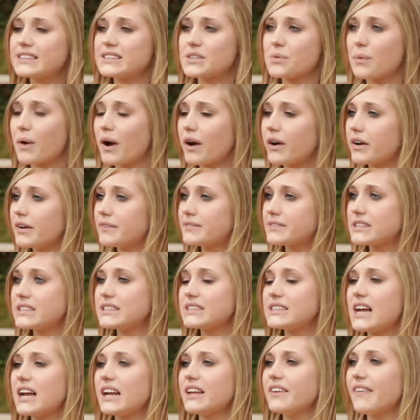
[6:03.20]
of programs of
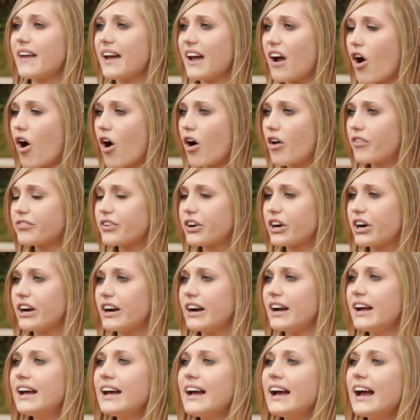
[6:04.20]
study they
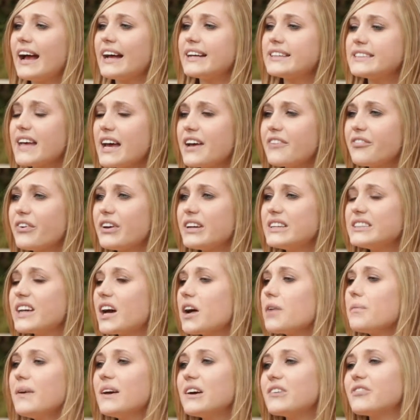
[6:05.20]
offer. And definitely
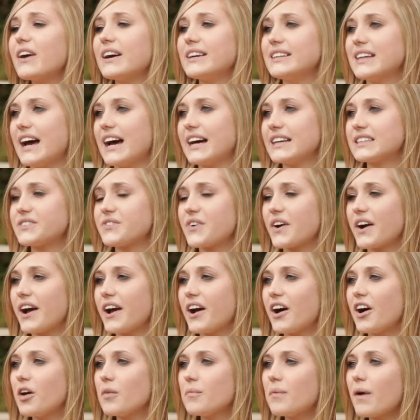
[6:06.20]
don't be afraid to ask for
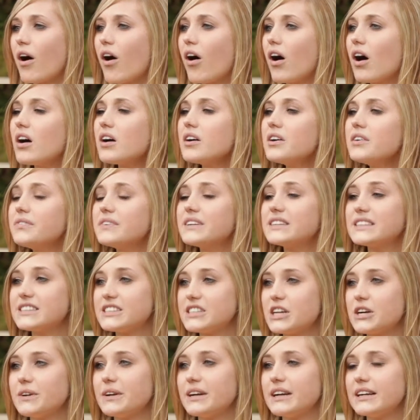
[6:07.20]
help. All of the
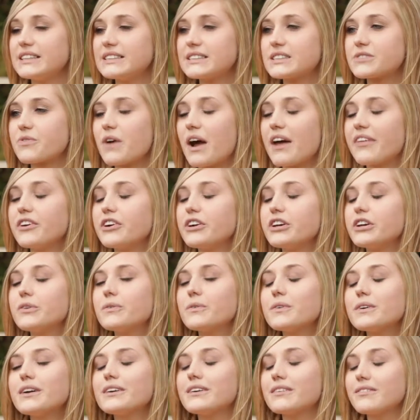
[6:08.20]
students, whether you
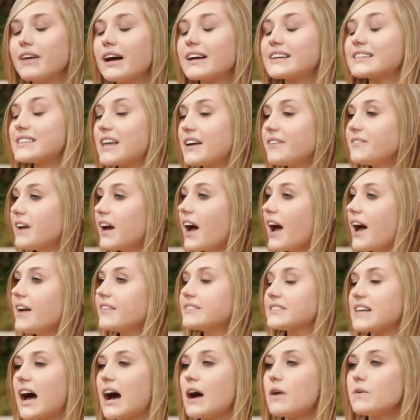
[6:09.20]
want, like
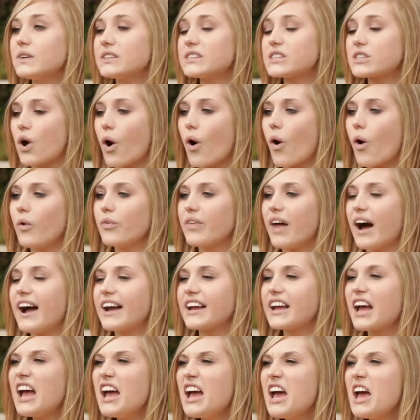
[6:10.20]
sometimes I was told,
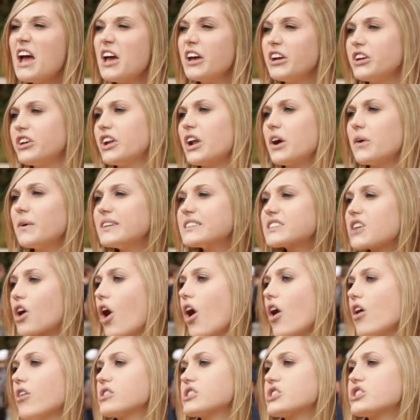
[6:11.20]
like, you know, it's
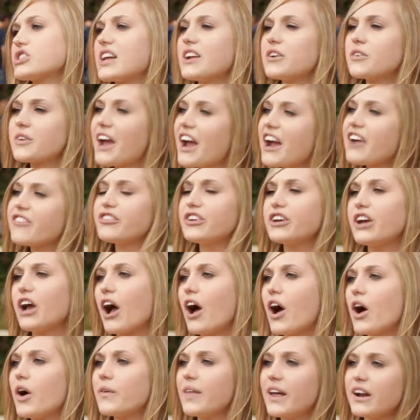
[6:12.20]
college, they don't care if you
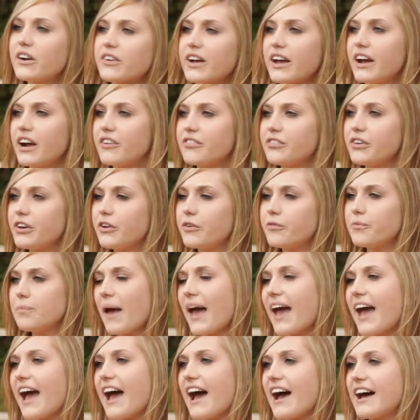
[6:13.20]
go, they don't care if you
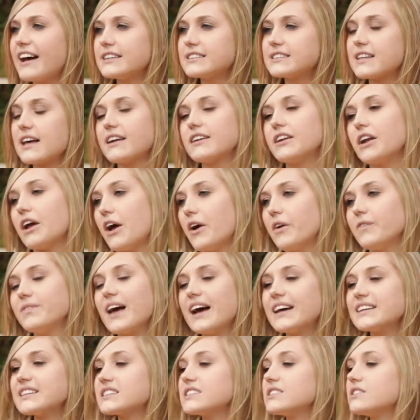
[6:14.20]
pass. Like, no,
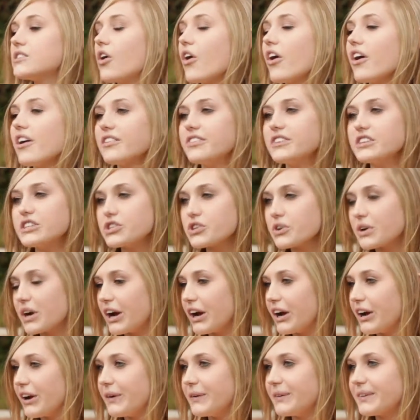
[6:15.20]
that's not the
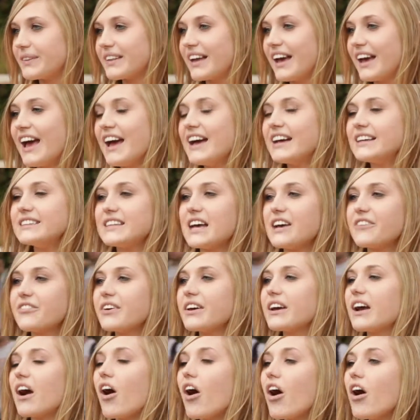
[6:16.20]
truth.
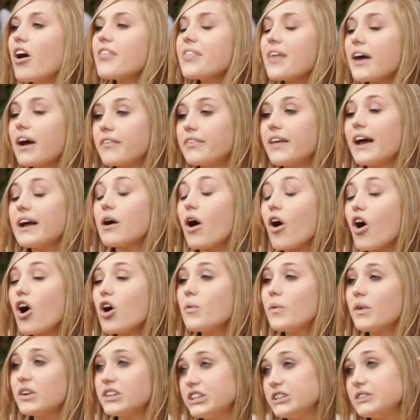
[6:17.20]
Definitely all of that, they
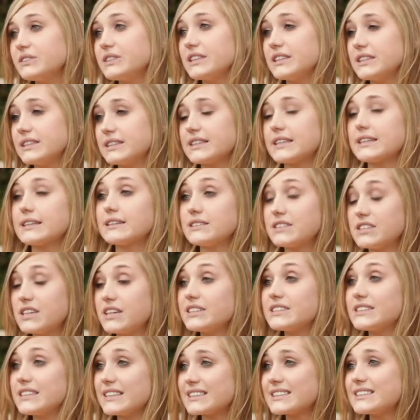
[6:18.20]
all want you
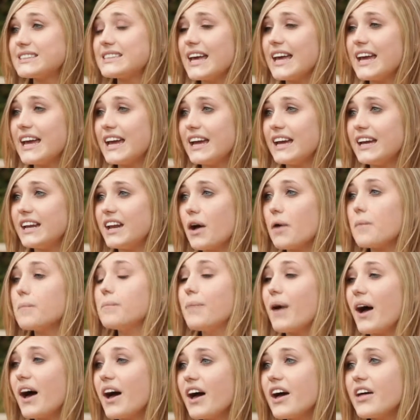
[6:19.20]
to succeed,
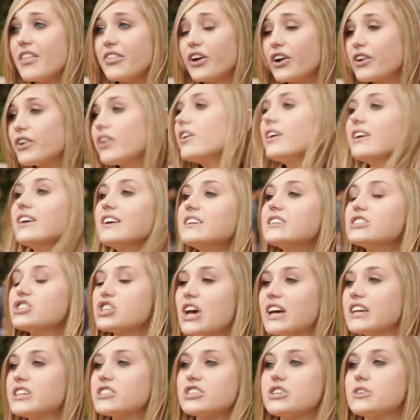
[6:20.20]
but they're not going to
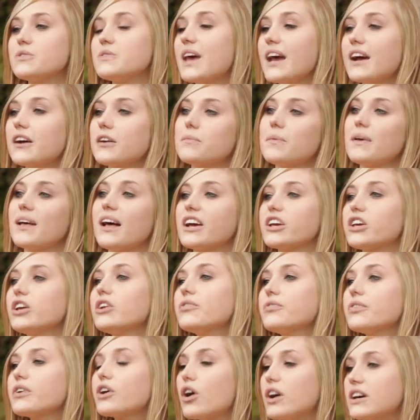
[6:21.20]
chase you down and be like,
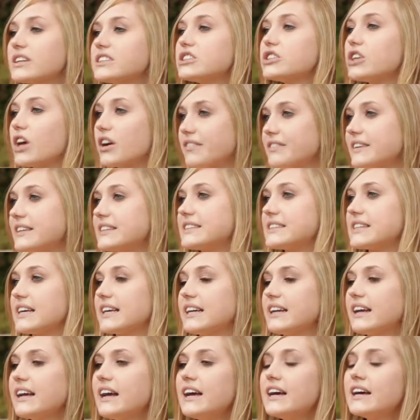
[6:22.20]
you forgot to turn this
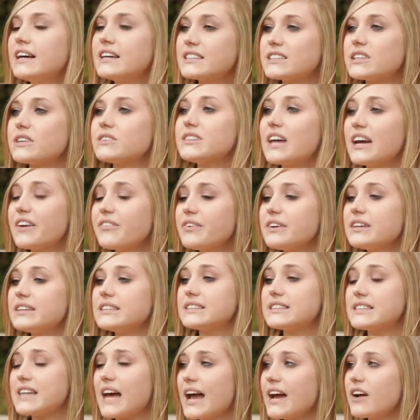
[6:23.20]
in. So definitely
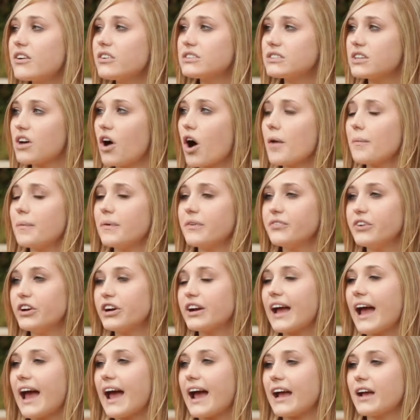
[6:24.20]
stay on top of your
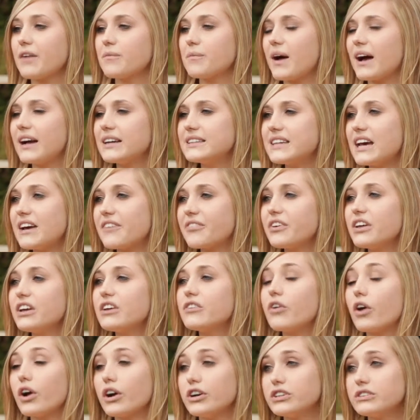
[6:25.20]
game. Like,
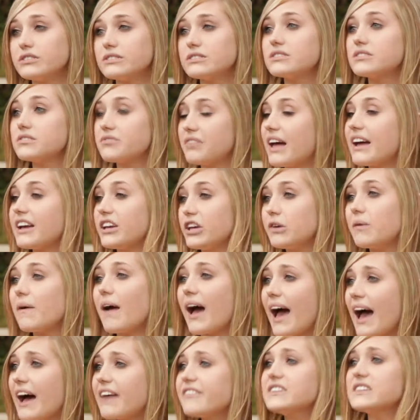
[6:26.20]
definitely learn that you
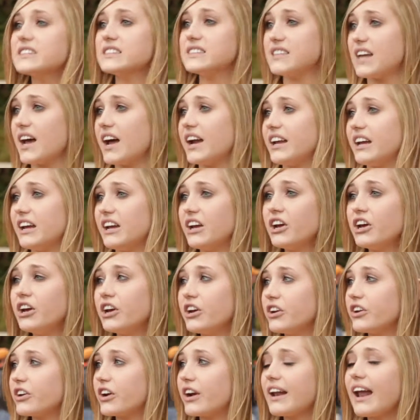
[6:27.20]
have to study.
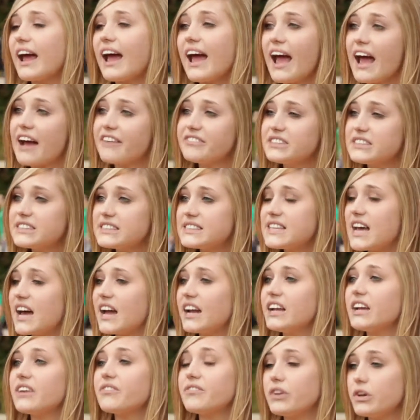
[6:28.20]
You're going to have to
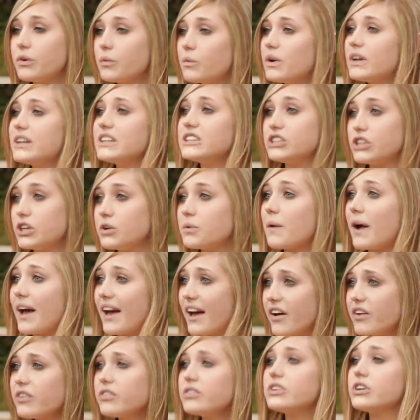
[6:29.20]
study. If you want to do
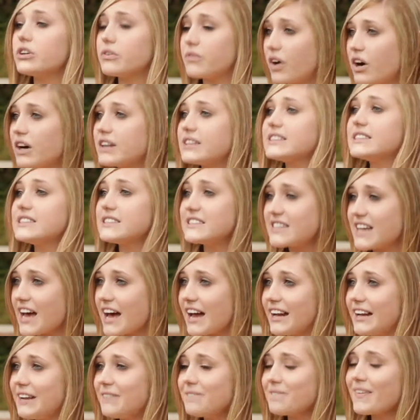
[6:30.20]
well, you've got to
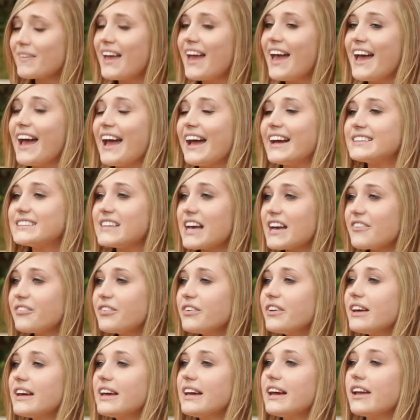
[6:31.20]
study. And
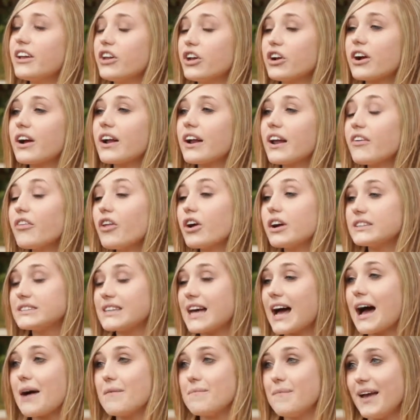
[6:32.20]
definitely you're going to learn
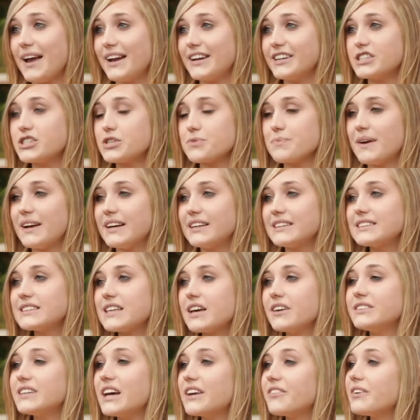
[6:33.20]
time management.
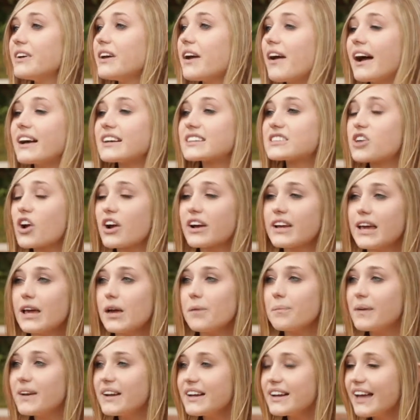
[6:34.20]
So definitely, like, start
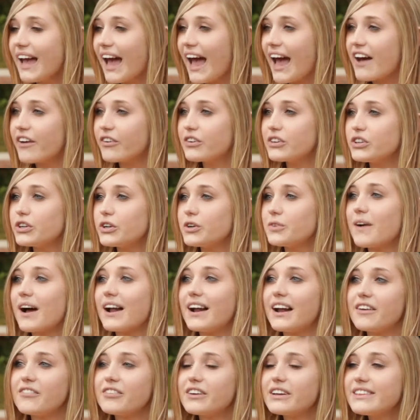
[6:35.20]
keeping a calendar,
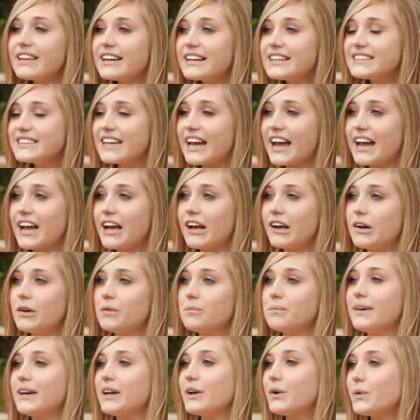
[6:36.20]
write everything
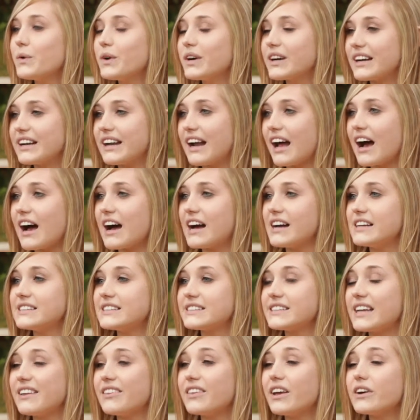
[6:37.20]
down, be
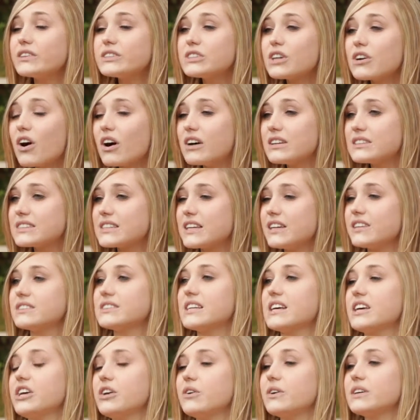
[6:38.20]
organized. And those are all skills
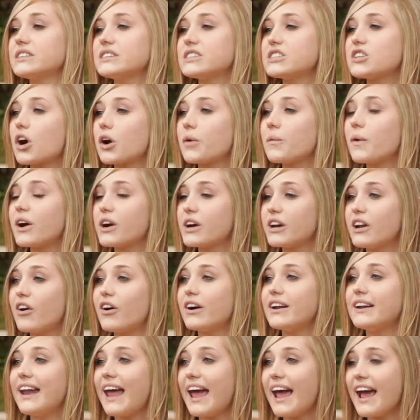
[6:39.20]
that you can start working
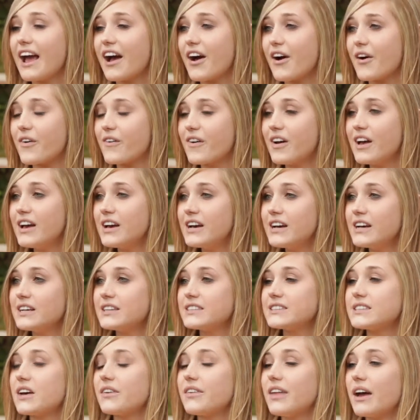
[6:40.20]
on now,
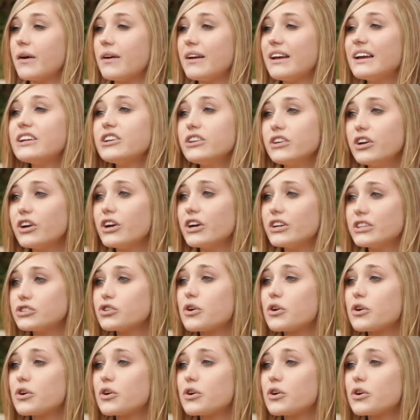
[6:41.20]
so that in your